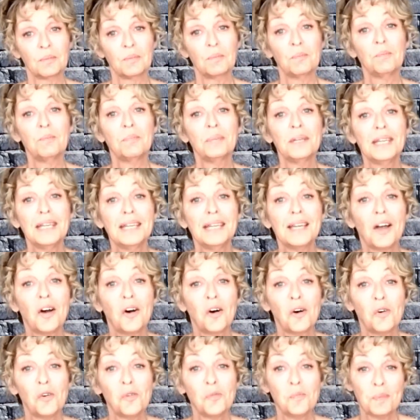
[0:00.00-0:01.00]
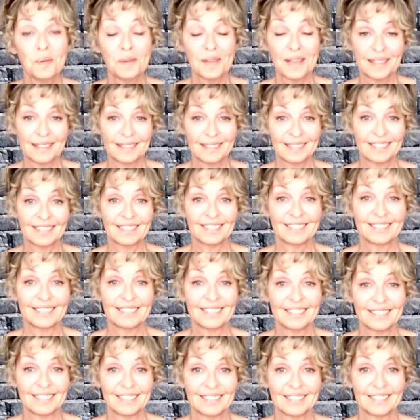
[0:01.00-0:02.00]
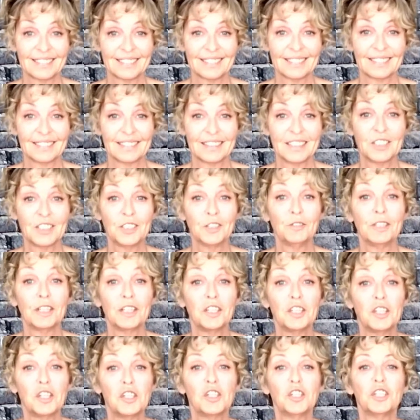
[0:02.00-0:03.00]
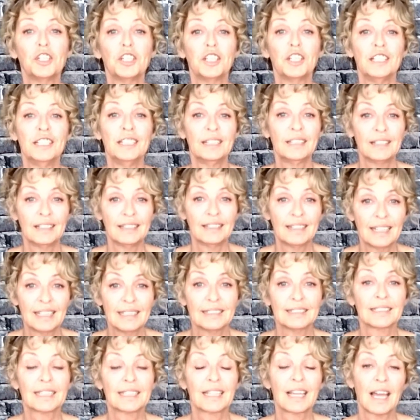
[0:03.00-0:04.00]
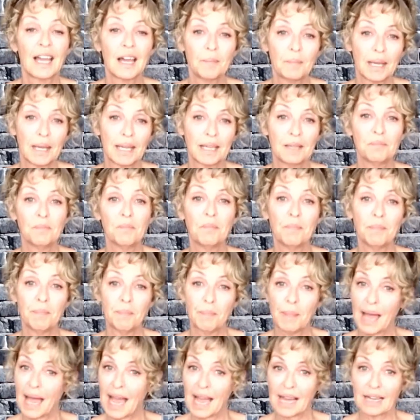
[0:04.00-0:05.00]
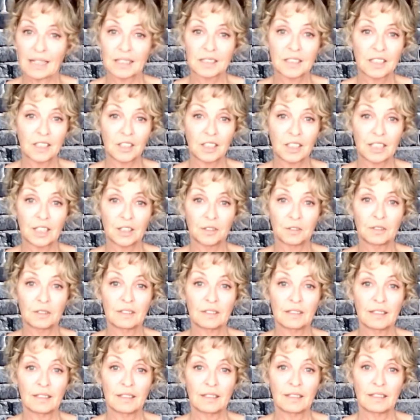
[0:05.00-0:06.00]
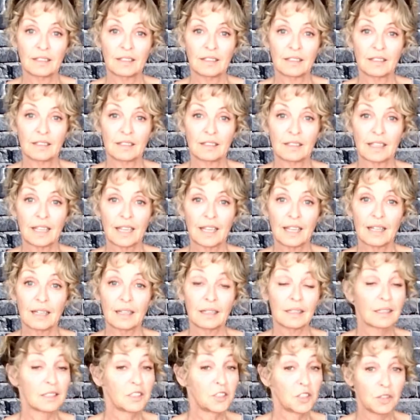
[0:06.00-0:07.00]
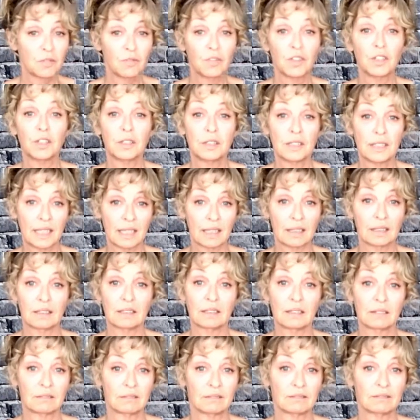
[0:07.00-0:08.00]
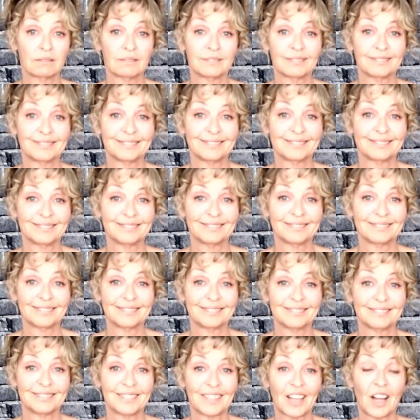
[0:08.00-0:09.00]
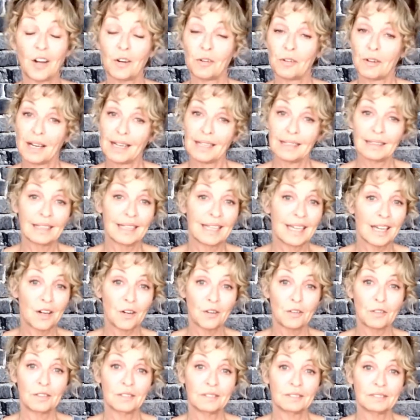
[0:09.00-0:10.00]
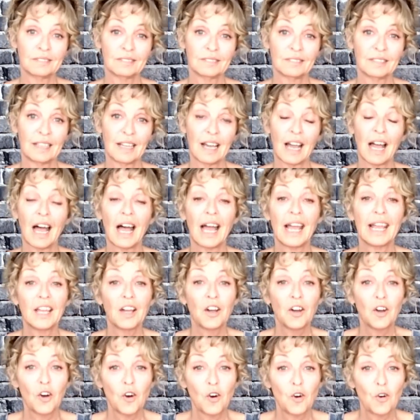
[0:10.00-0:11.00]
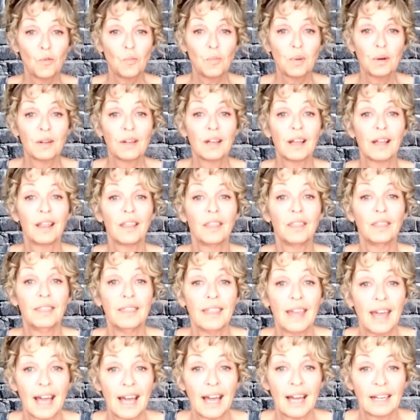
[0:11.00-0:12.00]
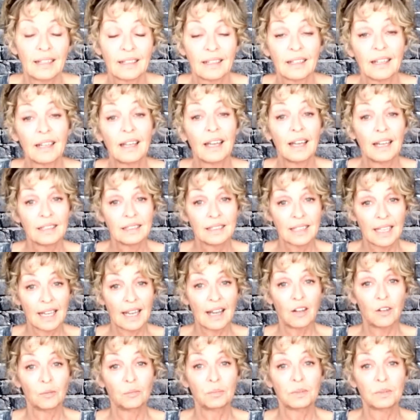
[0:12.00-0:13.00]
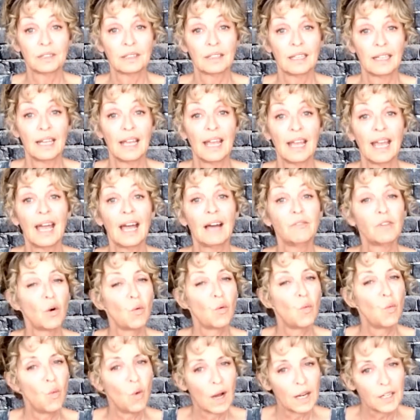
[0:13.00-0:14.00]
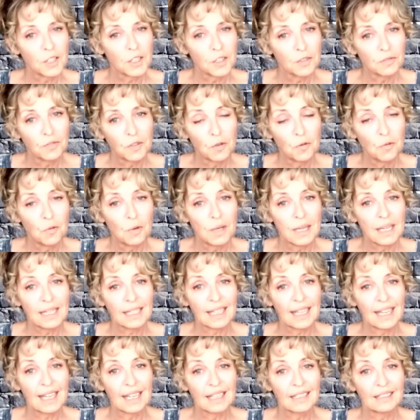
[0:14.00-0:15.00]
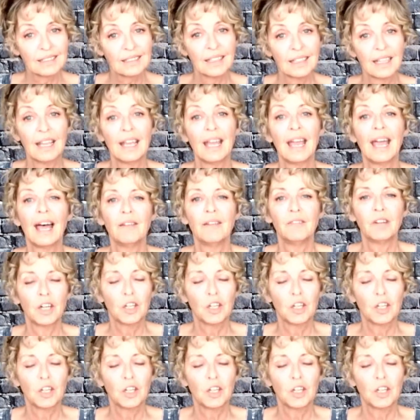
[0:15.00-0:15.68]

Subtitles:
be open to the good that is coming back to you. Okay? Because you've earned it. All right, Leo? I hope that has helped. Have a wonderful weekend. Have a